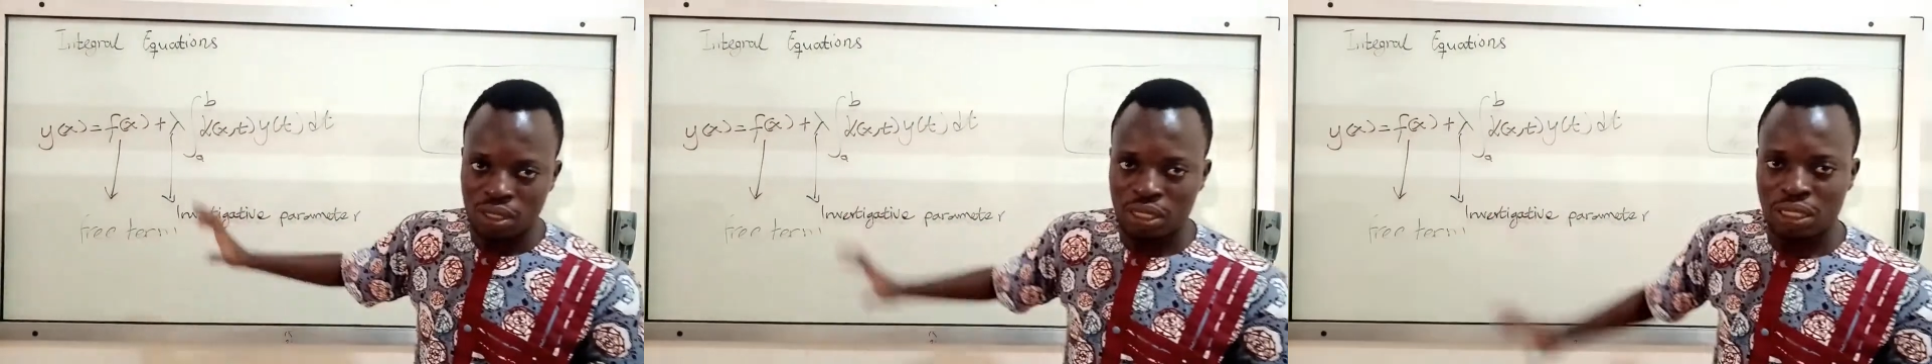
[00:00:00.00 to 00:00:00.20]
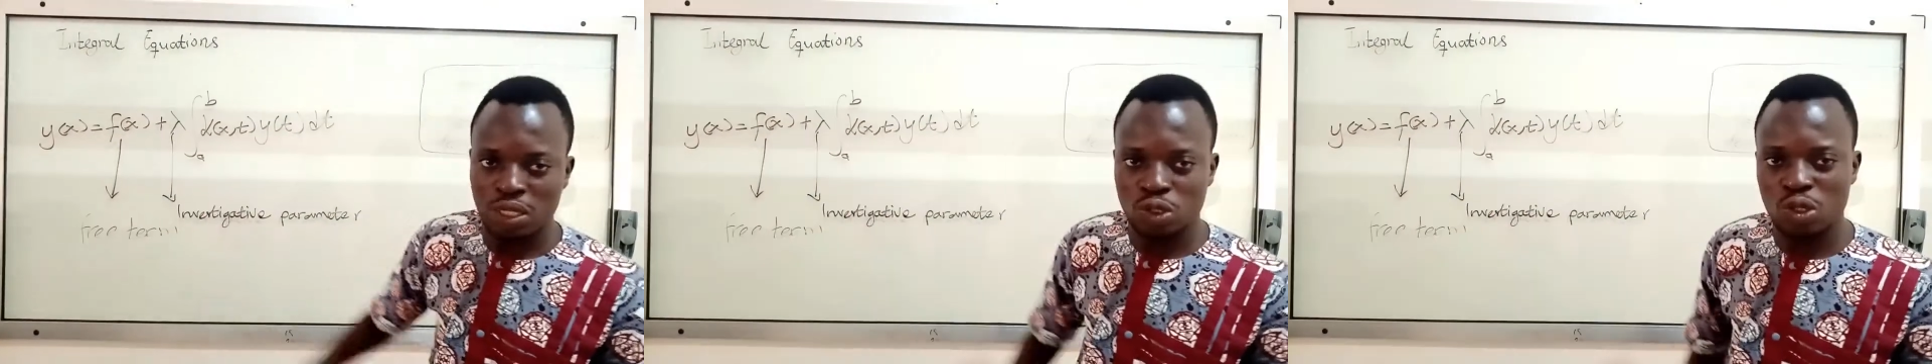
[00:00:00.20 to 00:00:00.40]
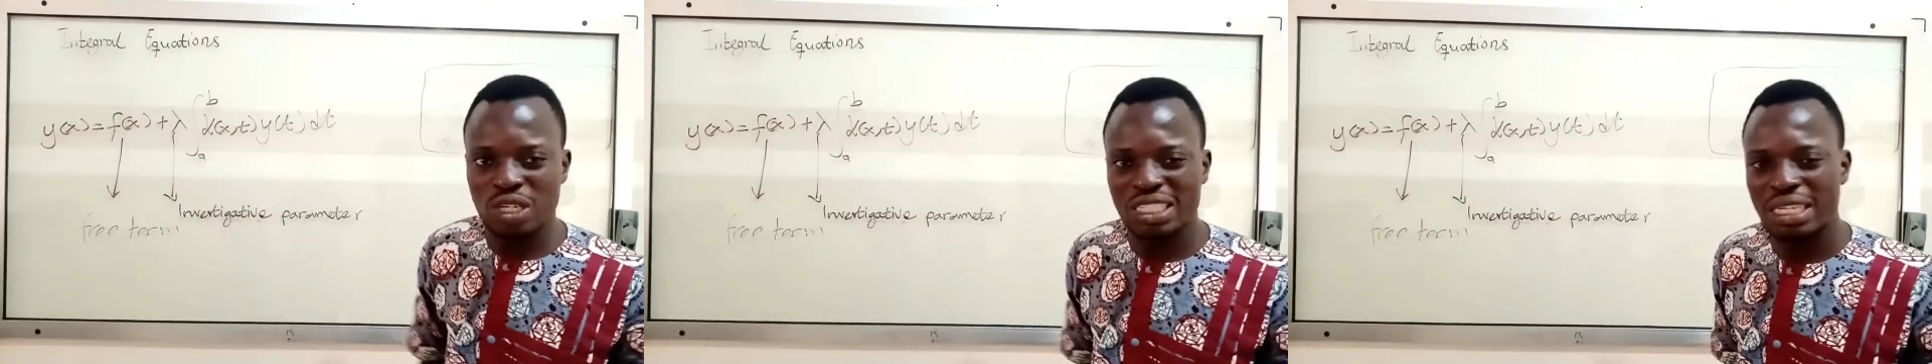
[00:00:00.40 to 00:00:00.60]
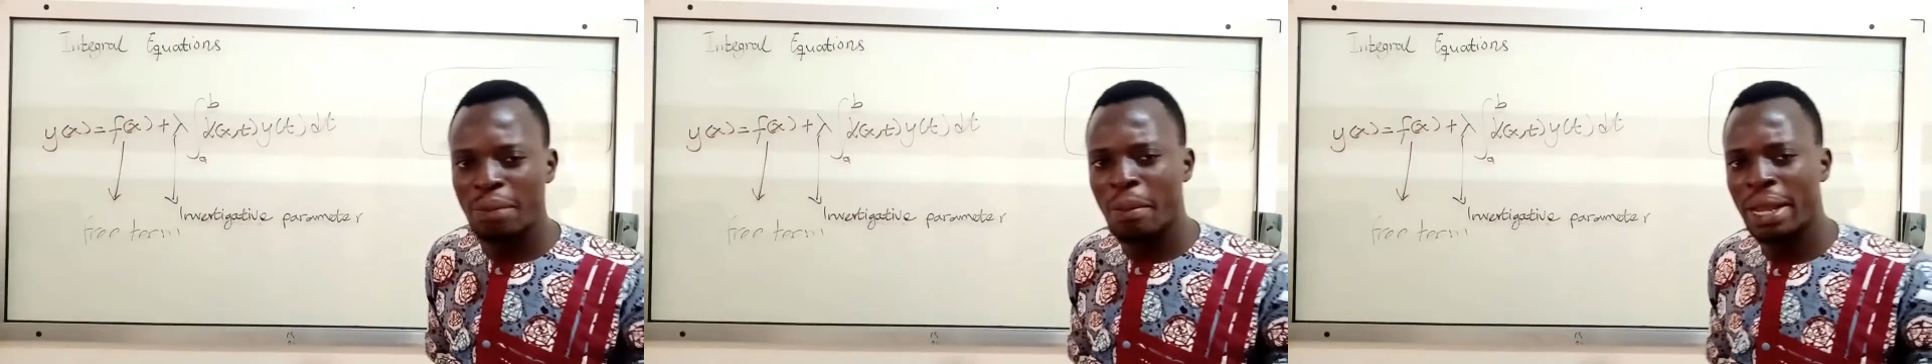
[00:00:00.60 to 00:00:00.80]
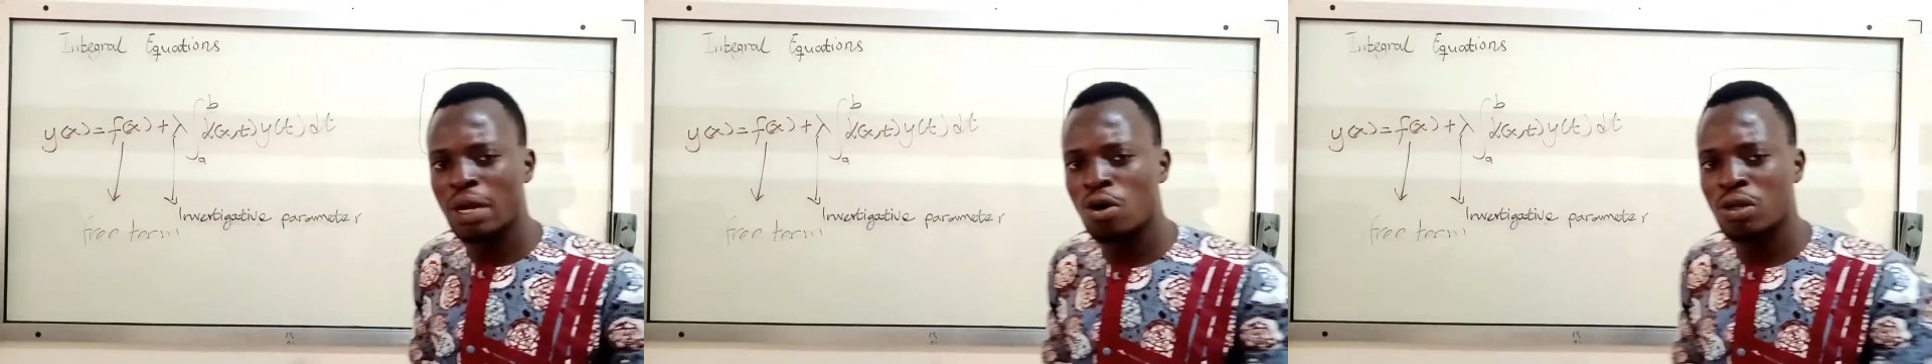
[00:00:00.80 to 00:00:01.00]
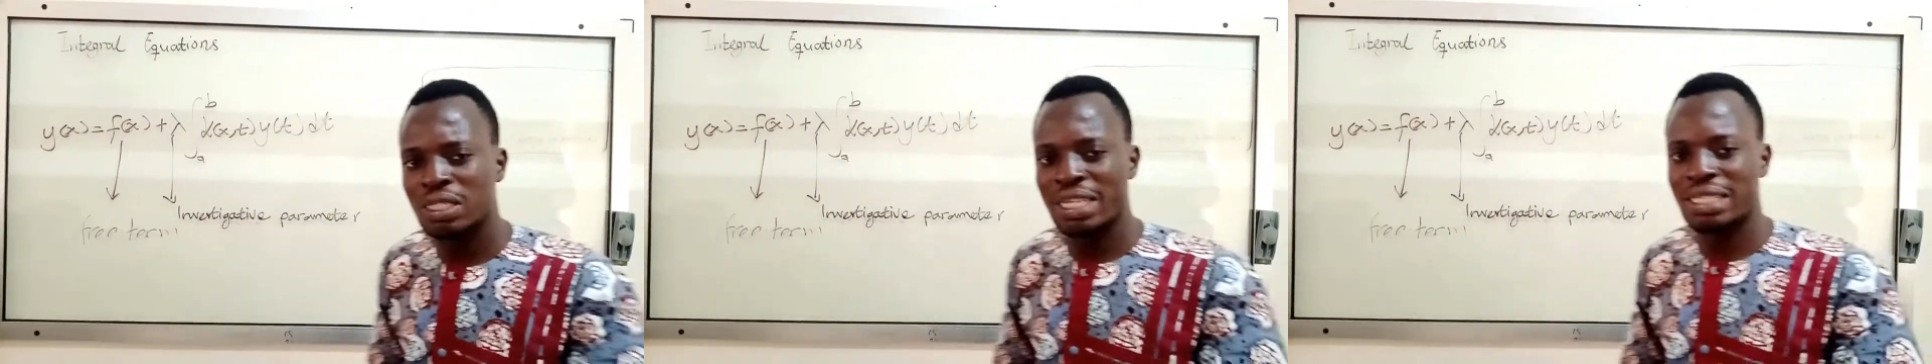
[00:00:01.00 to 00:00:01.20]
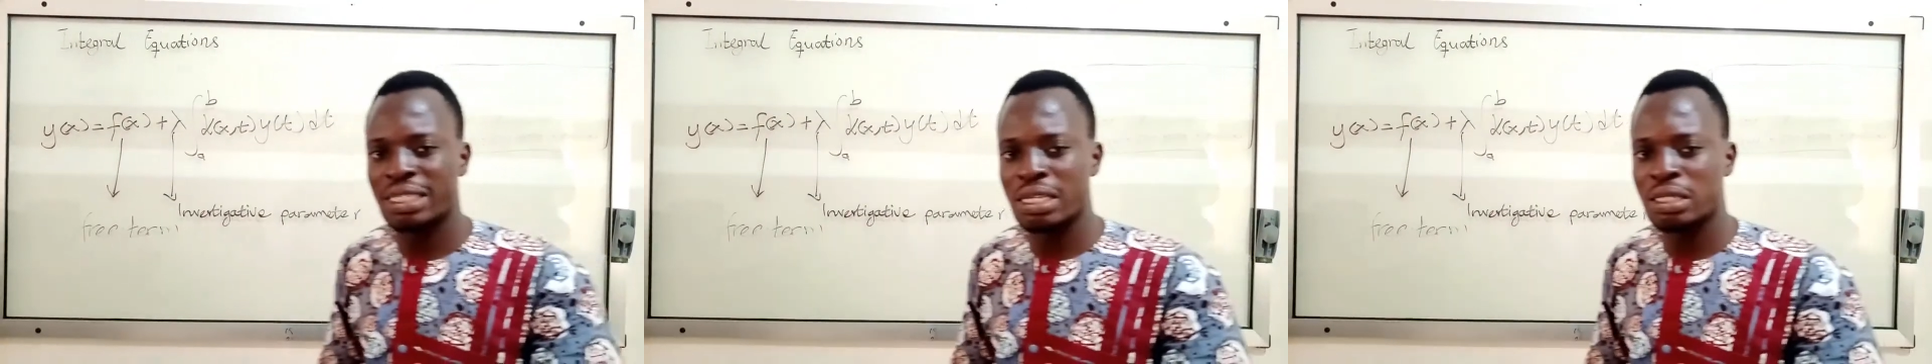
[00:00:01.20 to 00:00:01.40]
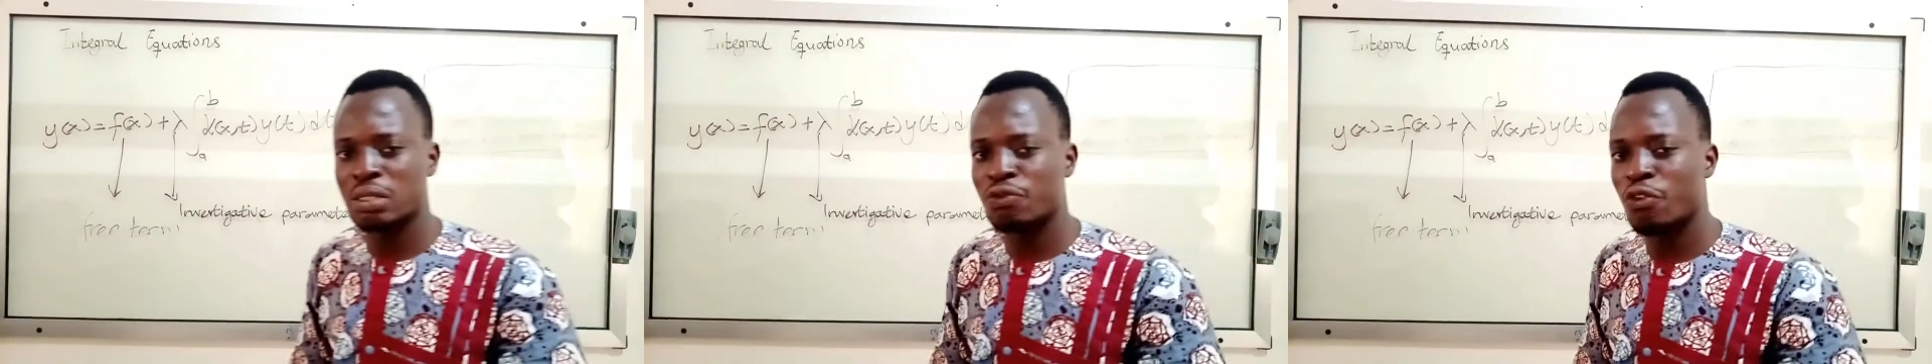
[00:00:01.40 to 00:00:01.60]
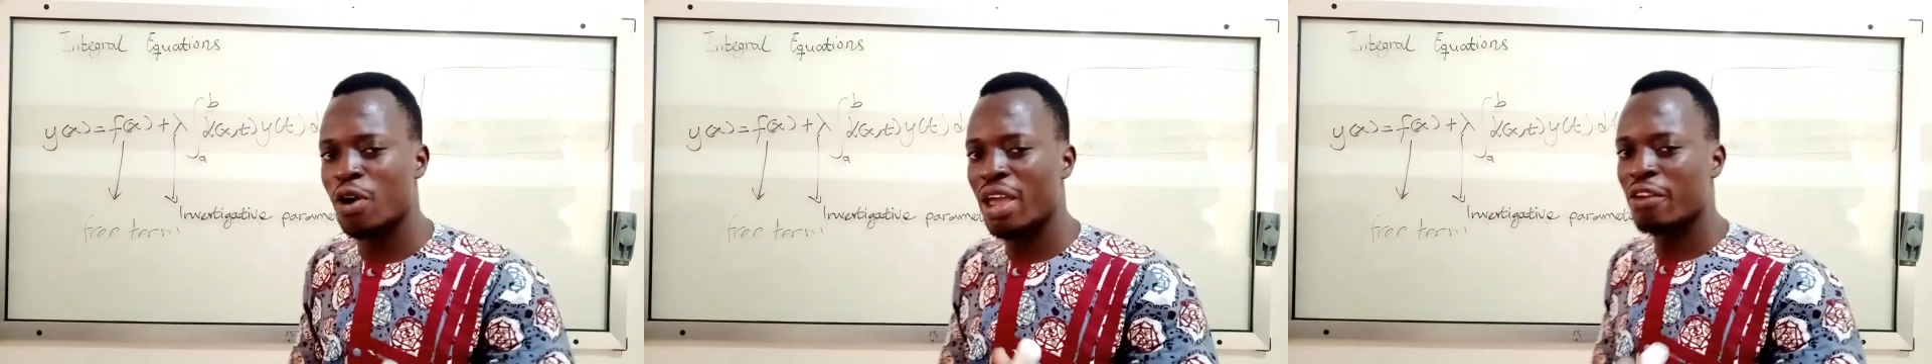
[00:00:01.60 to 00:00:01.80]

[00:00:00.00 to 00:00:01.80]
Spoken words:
the solution may not exist for